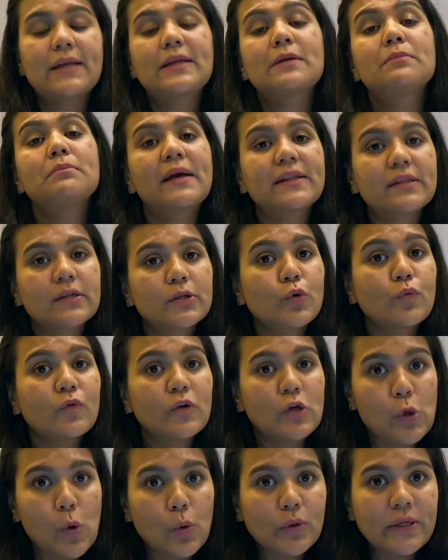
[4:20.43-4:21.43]
that in method
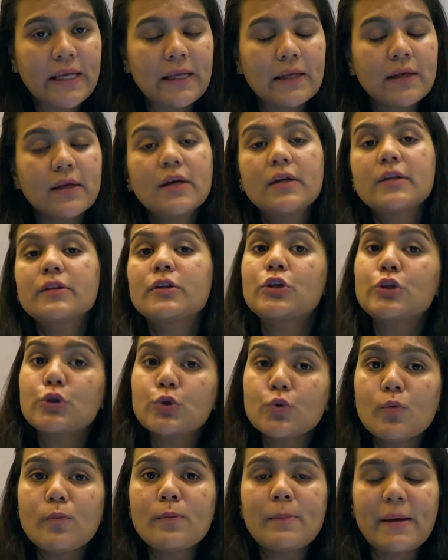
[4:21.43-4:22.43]
overloading, the
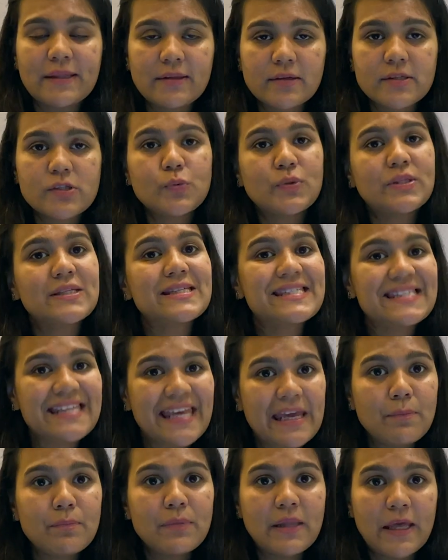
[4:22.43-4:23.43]
two methods with the
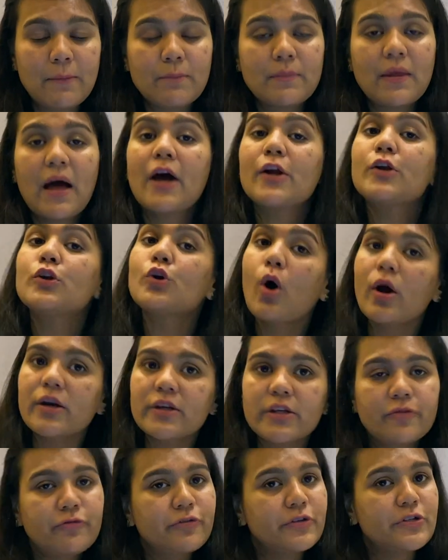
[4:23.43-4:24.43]
same name are
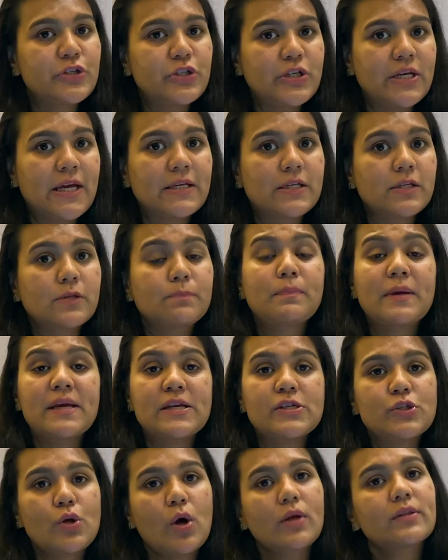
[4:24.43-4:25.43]
not differentiated
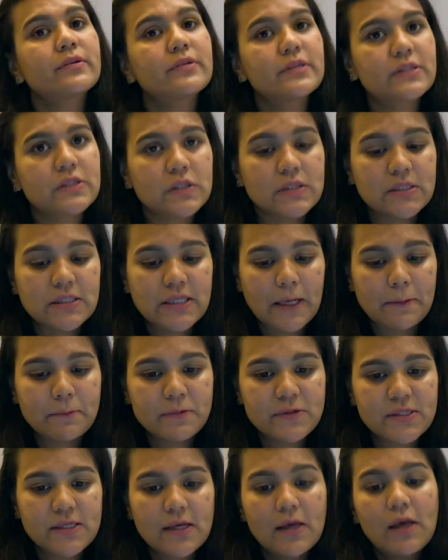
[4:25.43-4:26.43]
based on the return
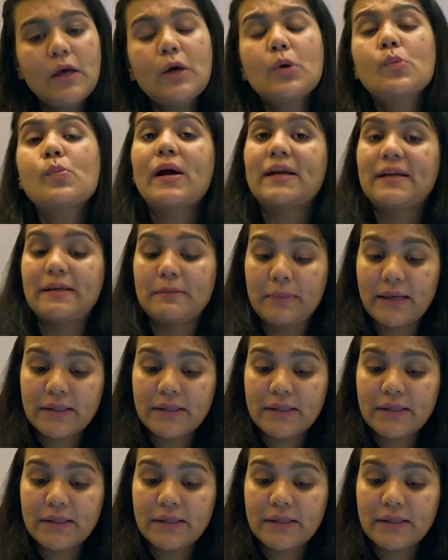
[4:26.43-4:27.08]
types. While in